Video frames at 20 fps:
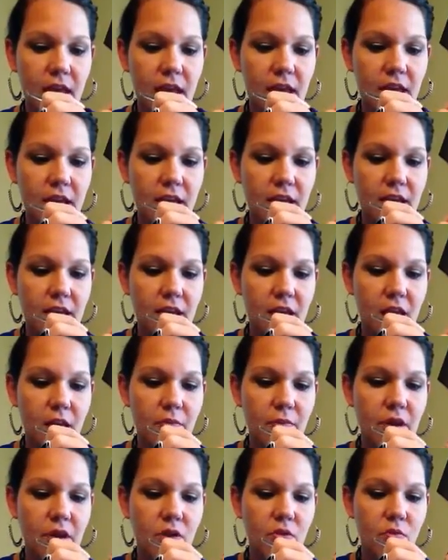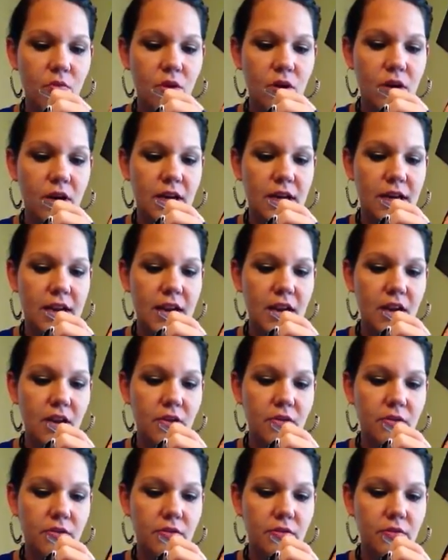And I'm going to work it
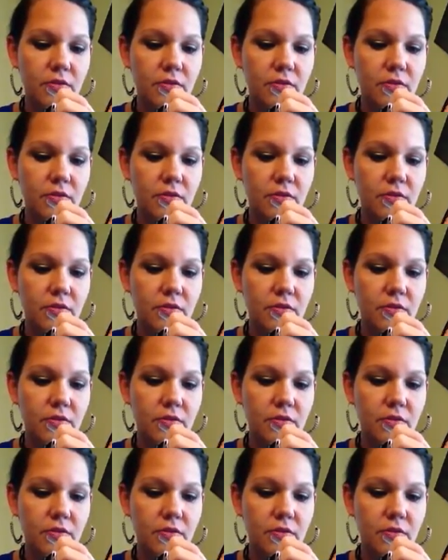down